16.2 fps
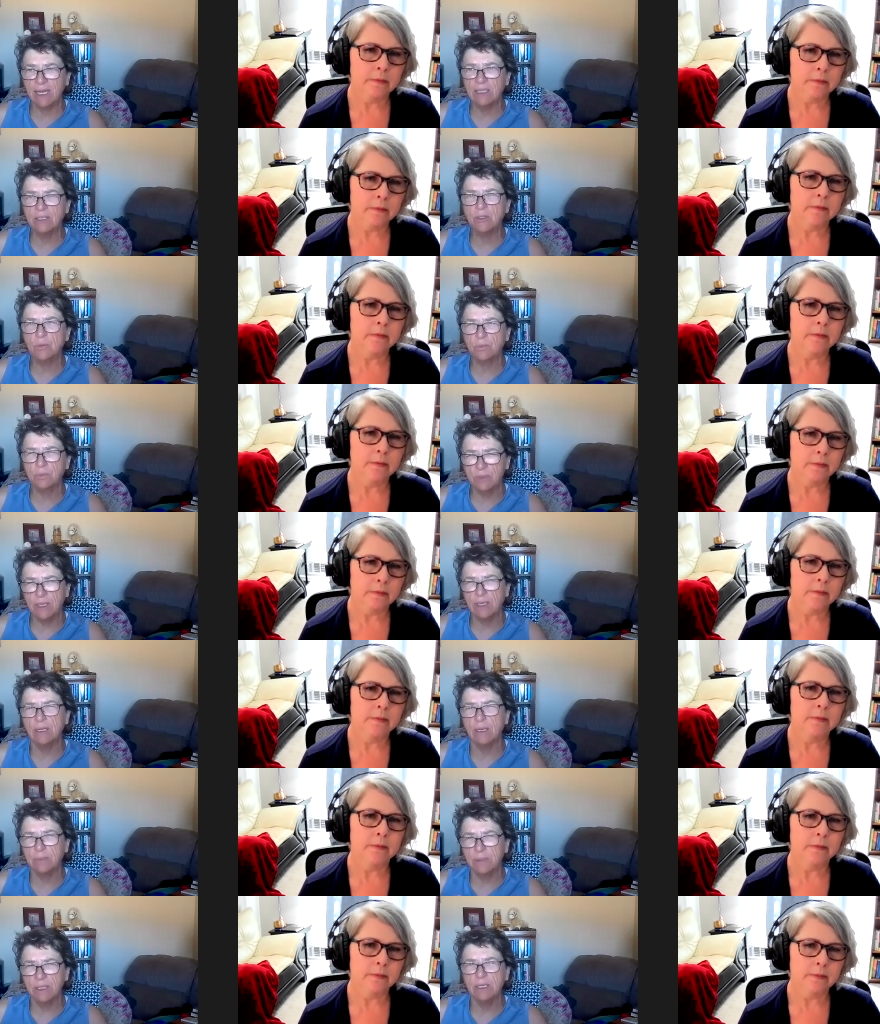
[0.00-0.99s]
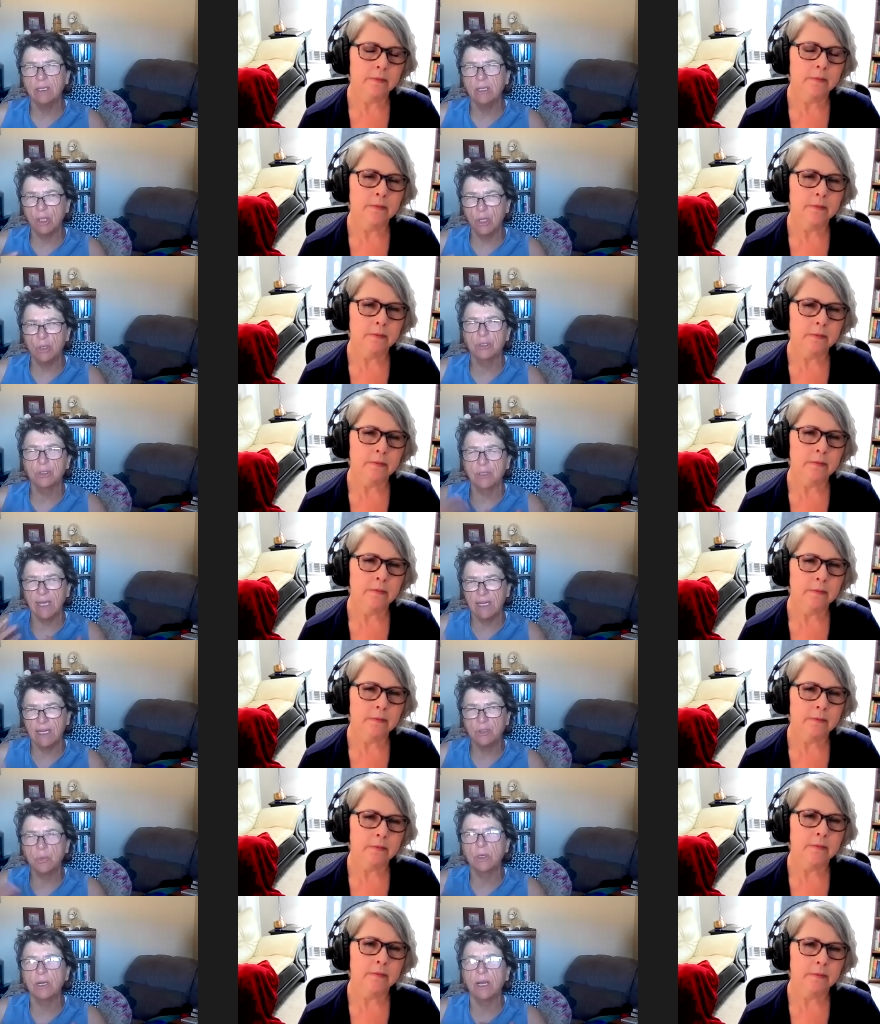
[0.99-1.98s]
Speaker 1: that's that, I'm getting closer.
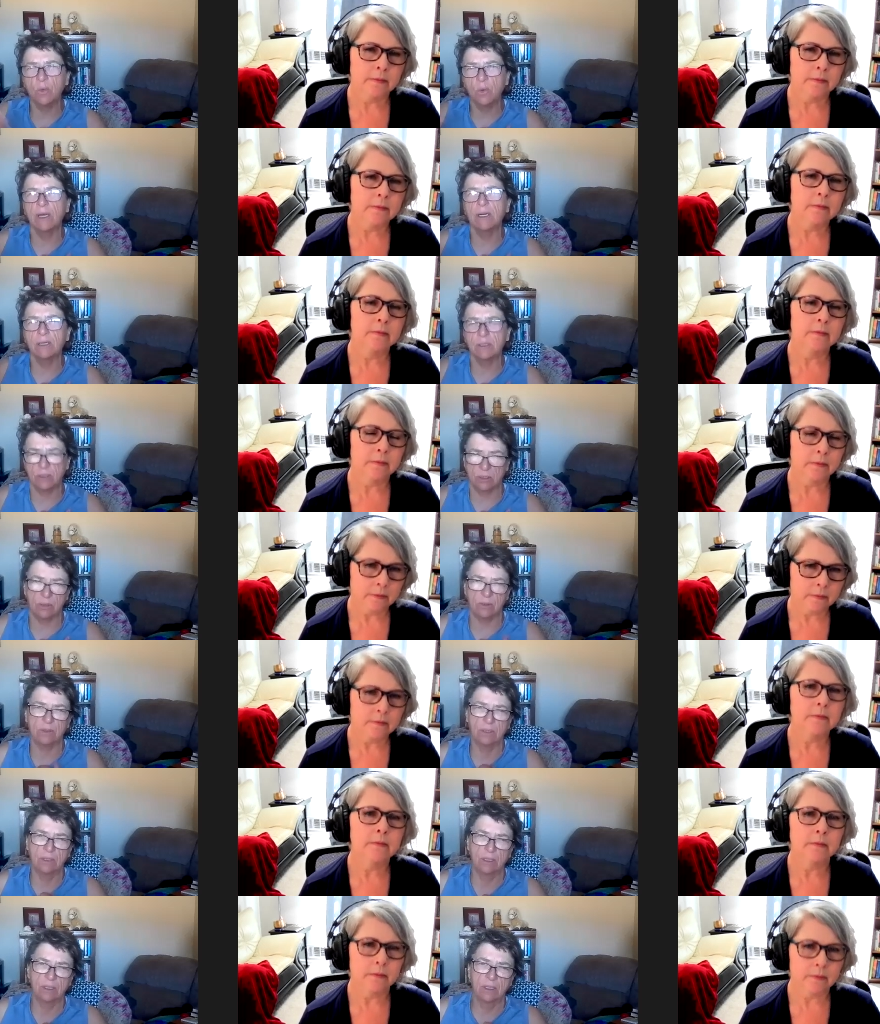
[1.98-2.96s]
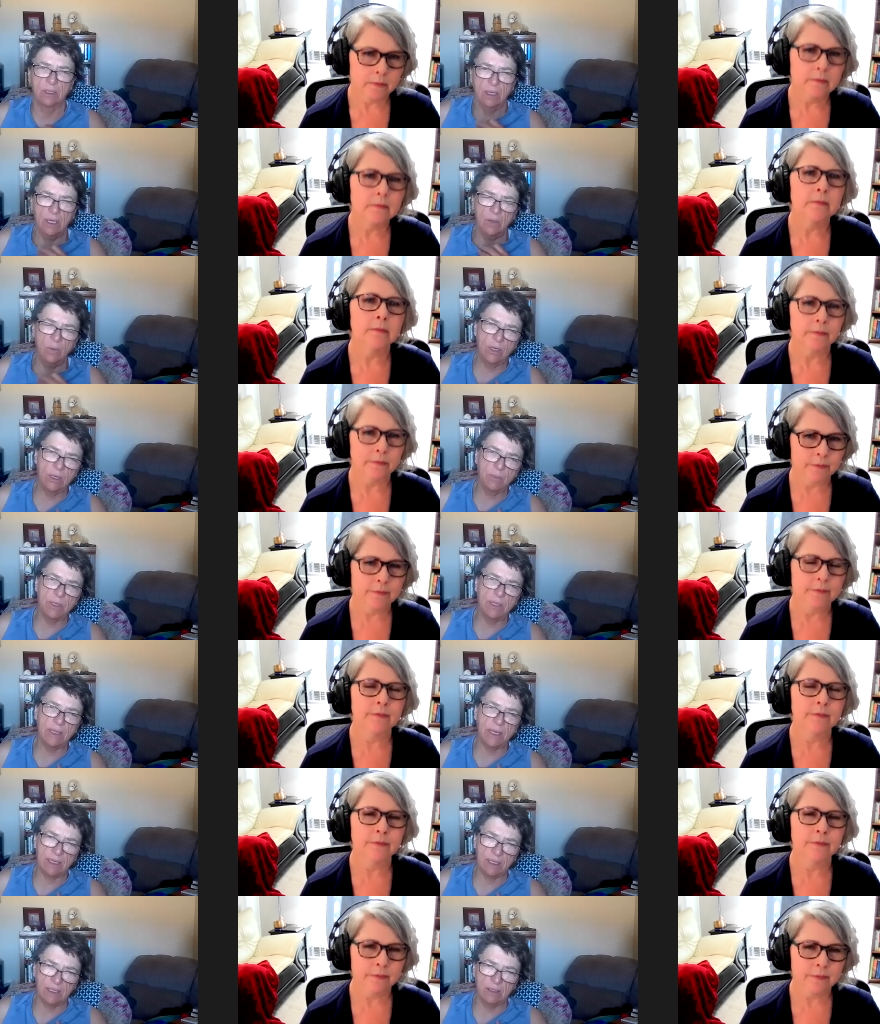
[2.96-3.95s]
That's what I want to do. I mm-hmm. want to
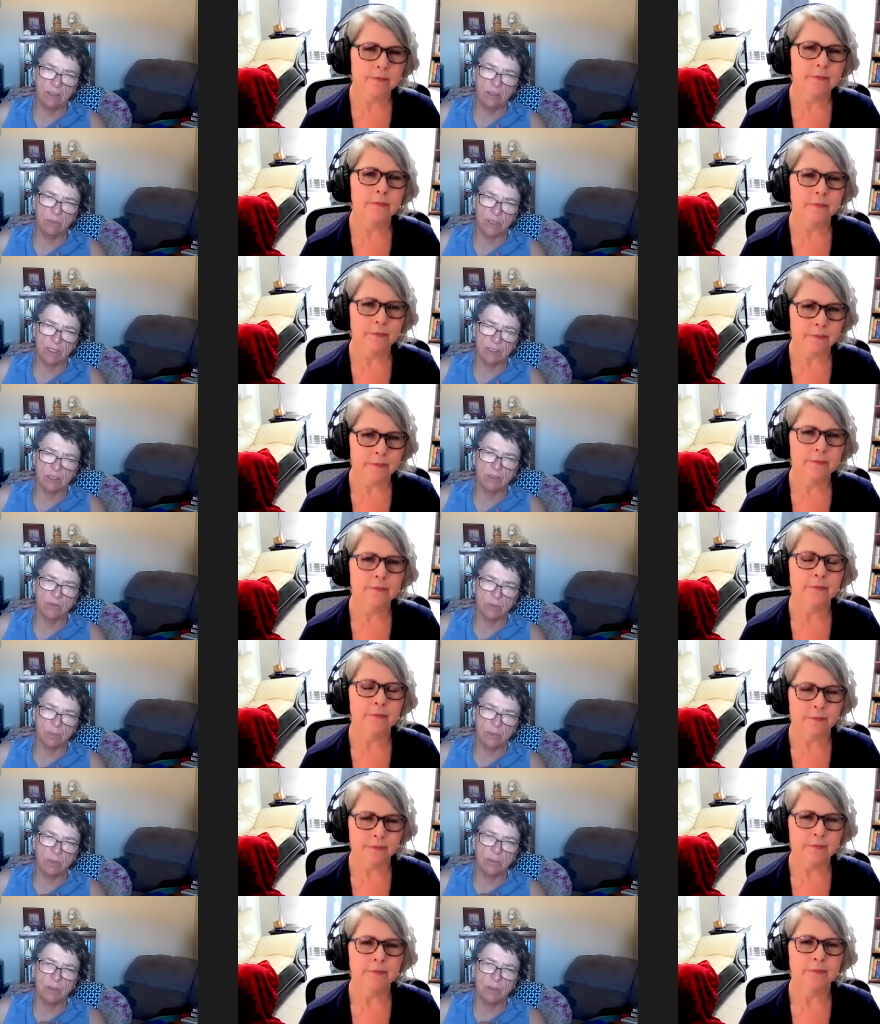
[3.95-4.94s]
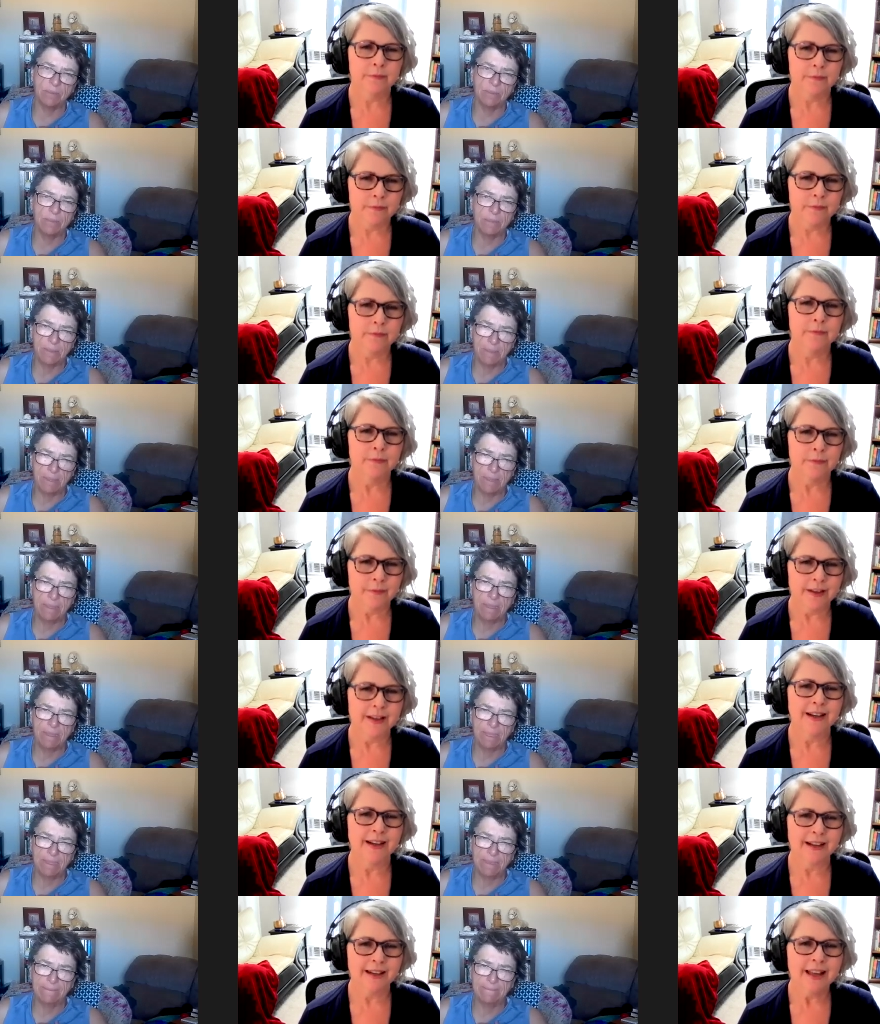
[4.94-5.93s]
be that healing presence for people
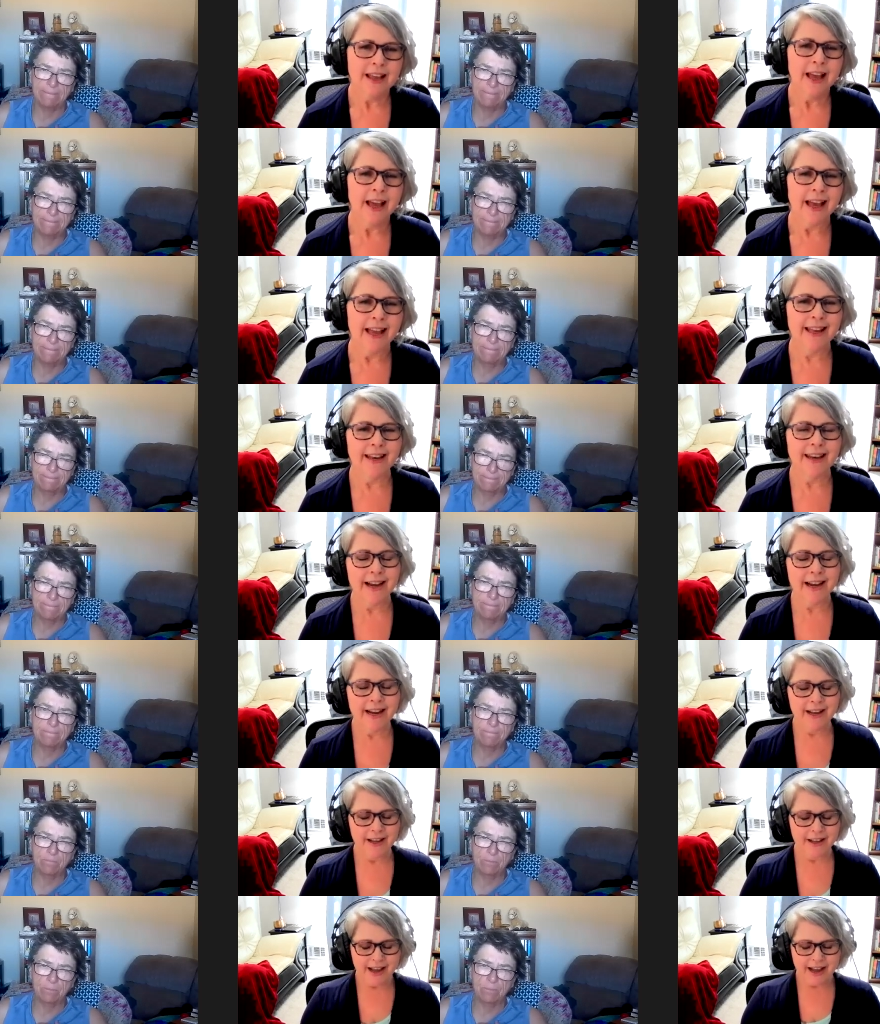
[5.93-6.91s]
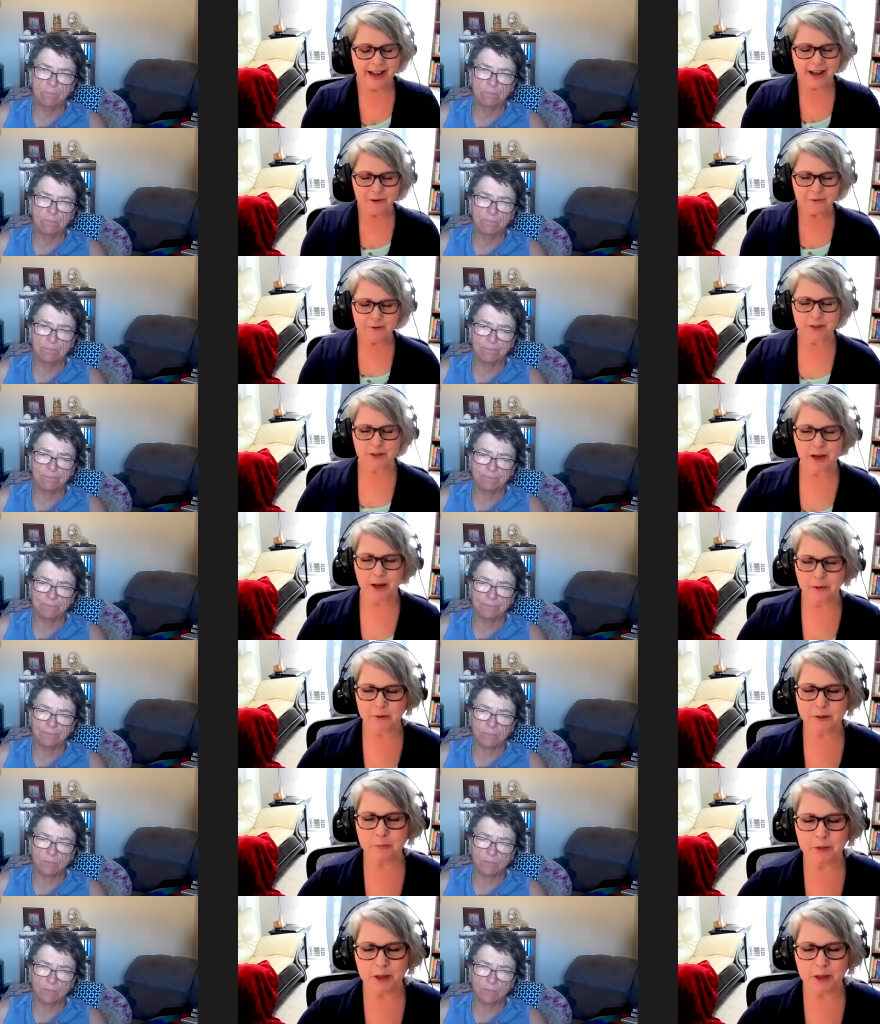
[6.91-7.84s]
Speaker 2: yeah and uh, i was i was